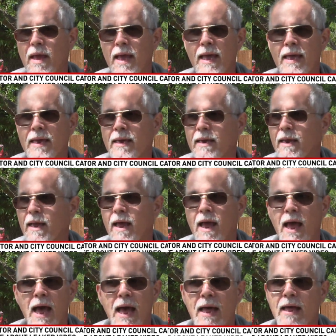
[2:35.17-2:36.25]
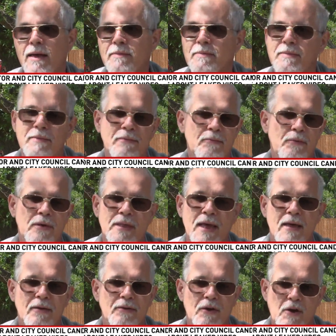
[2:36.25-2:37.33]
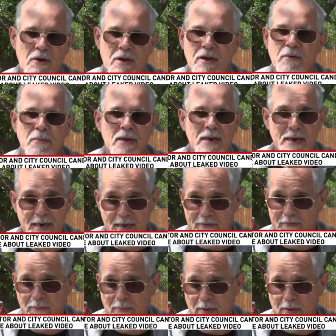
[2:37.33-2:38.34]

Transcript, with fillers: And without talking about any of the